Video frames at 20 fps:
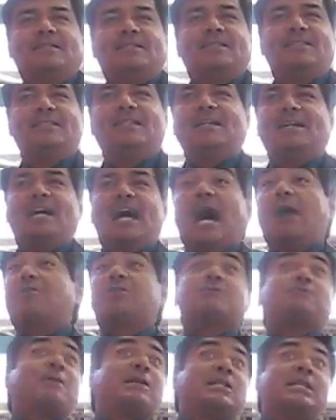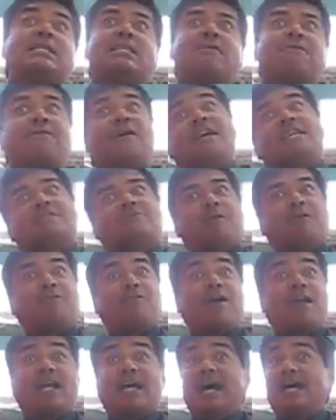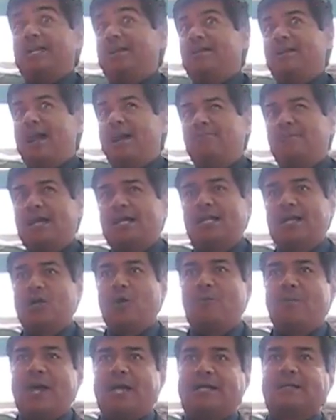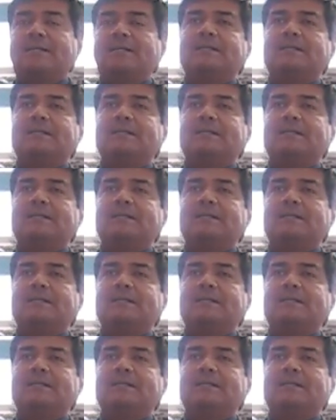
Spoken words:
I was building the fence before I got here. Now I'm not going to go back.